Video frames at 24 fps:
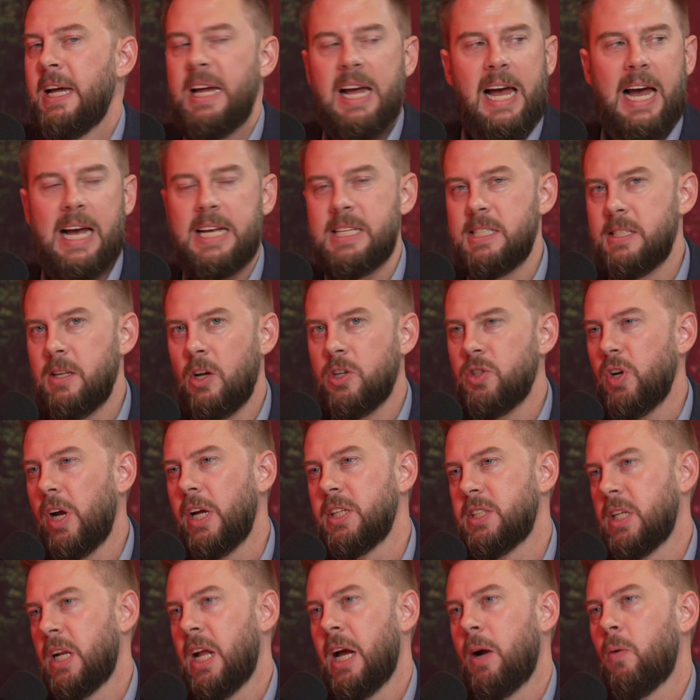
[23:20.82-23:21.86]
as
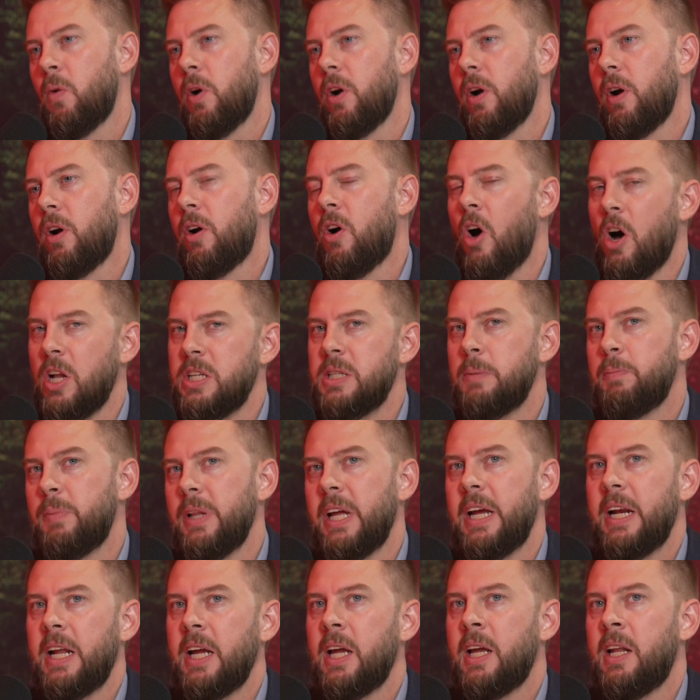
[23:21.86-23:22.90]
Andreas and I were
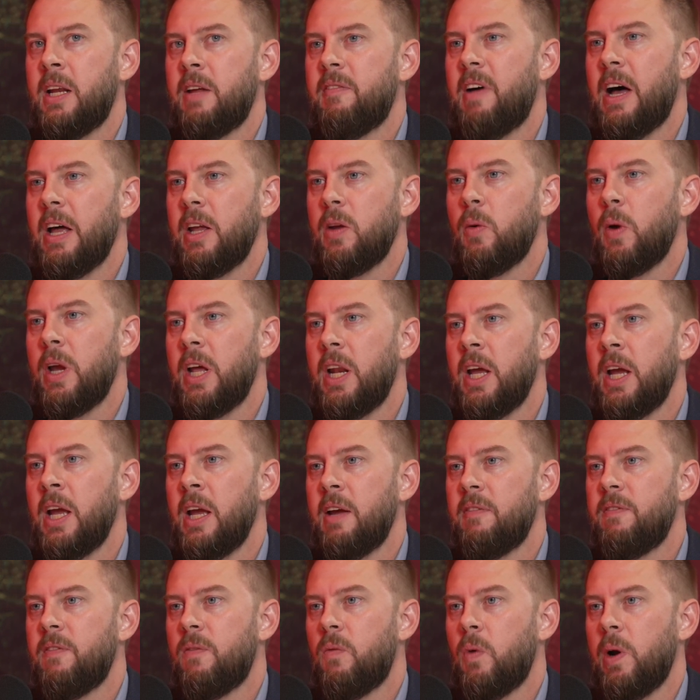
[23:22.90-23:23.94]
contemplating and evaluating
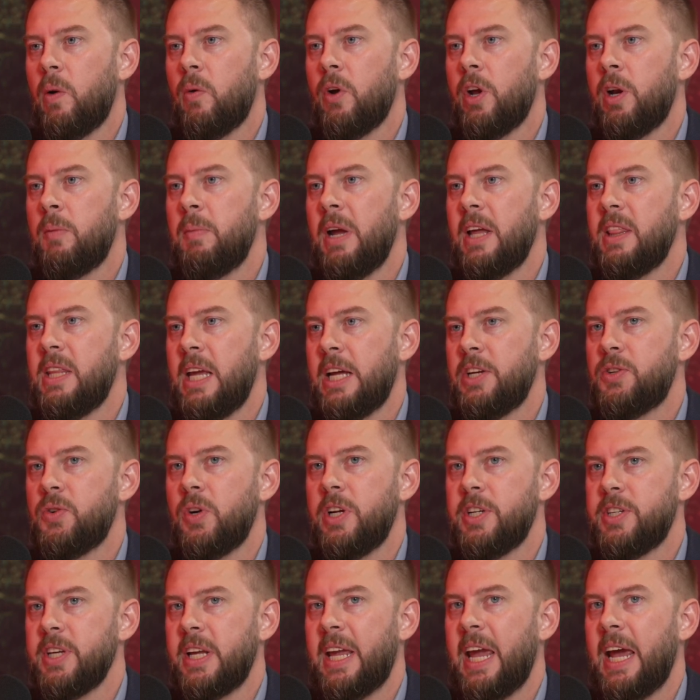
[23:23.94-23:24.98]
if we were going to make the entry
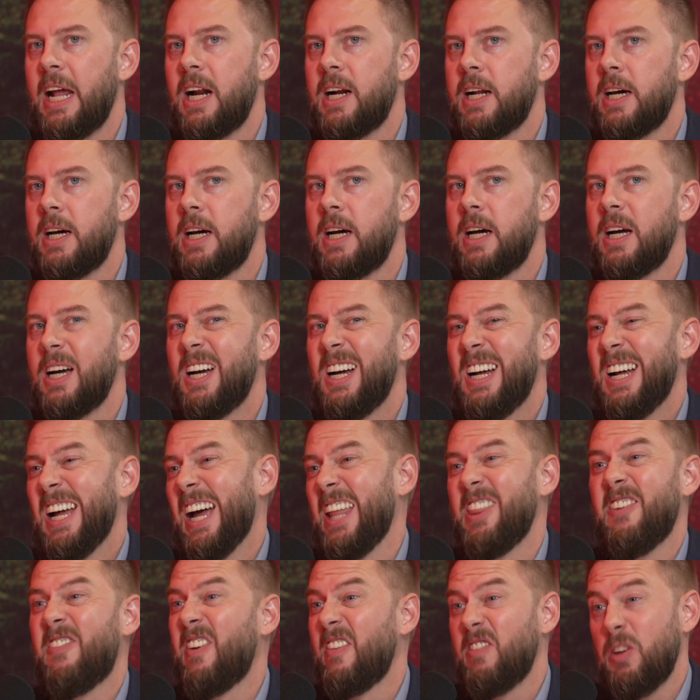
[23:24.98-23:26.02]
into Canada, and
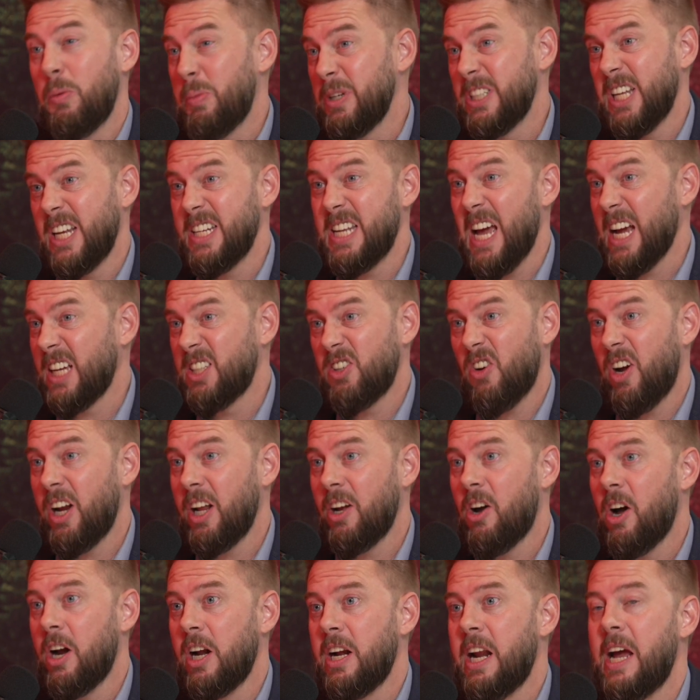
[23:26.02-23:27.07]
the 50% tax credit
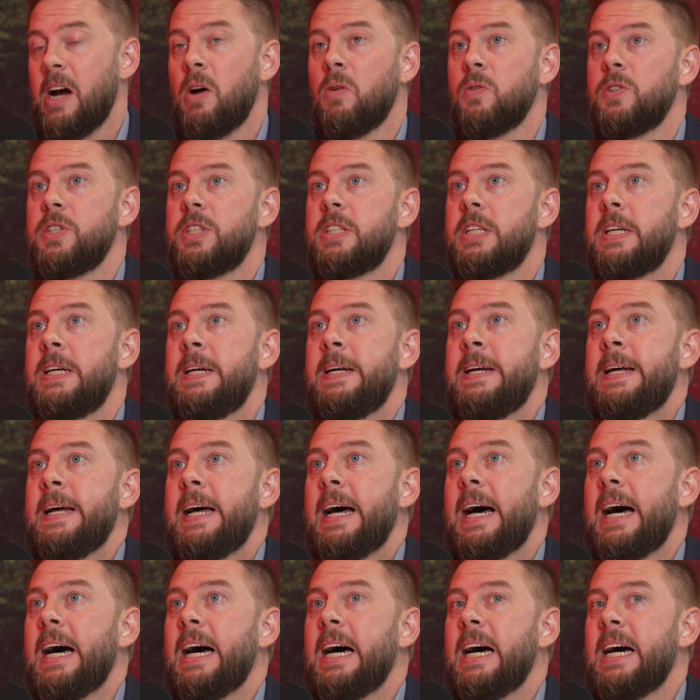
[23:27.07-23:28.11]
got announced.
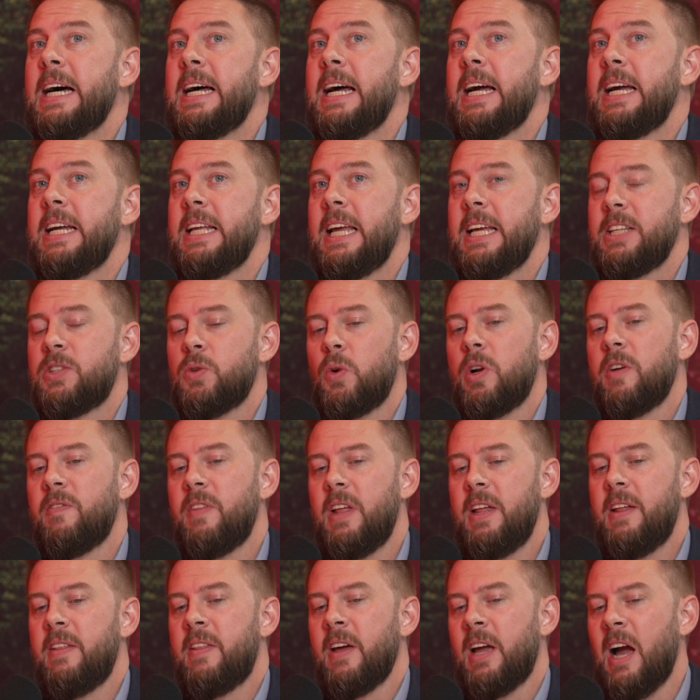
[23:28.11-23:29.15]
It's sort of,
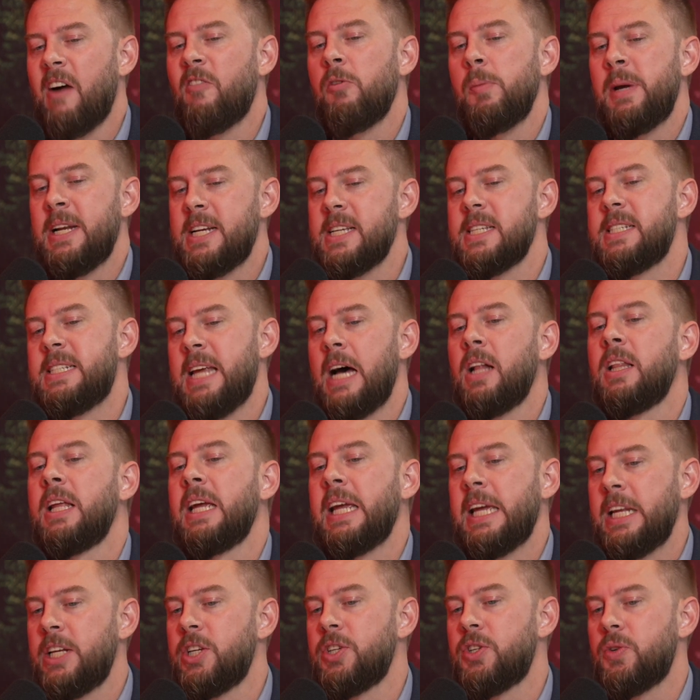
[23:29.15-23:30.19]
the government is
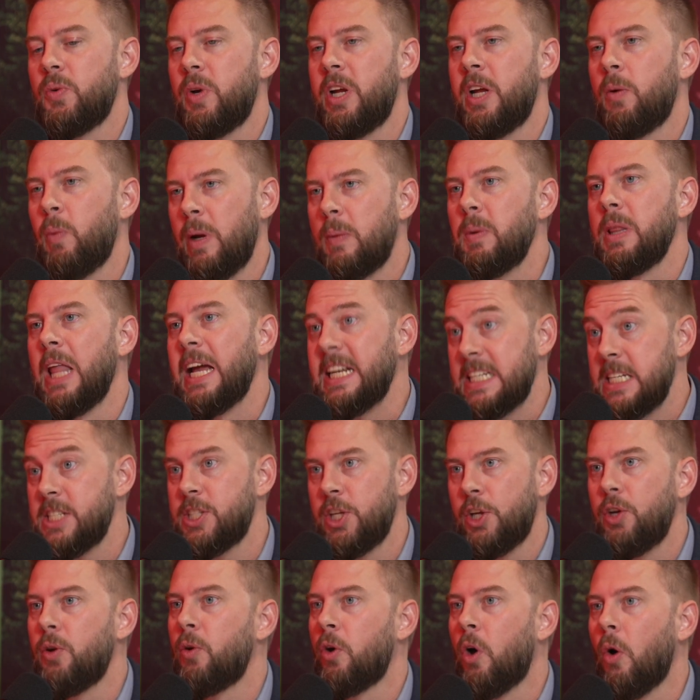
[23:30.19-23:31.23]
telling industry, we would like to
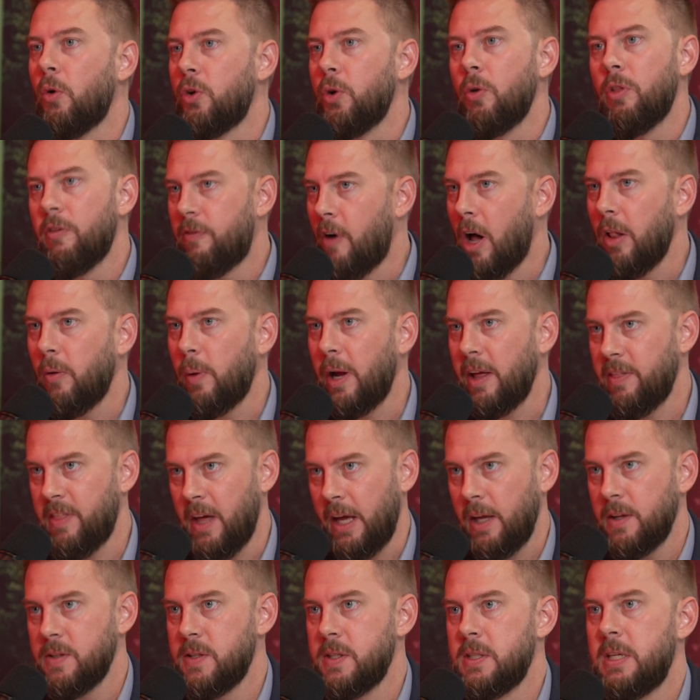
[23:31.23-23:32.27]
see you go do the following
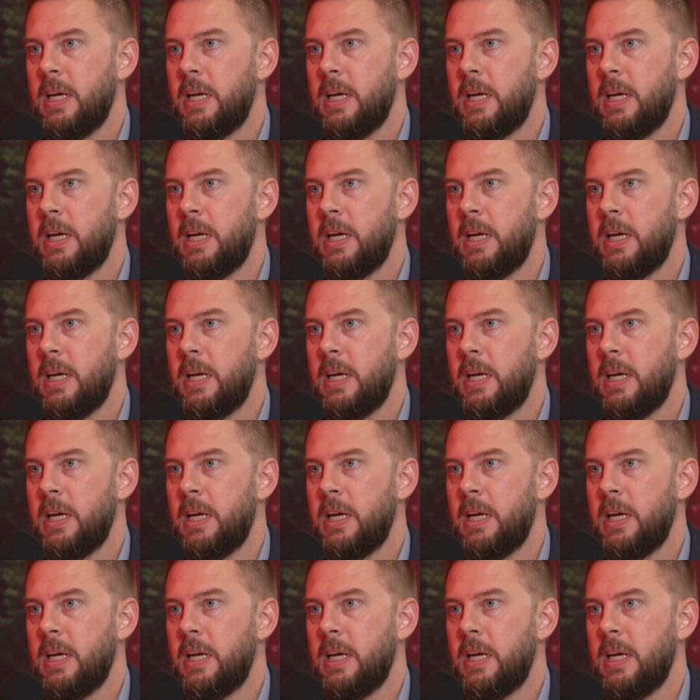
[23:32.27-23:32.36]
things.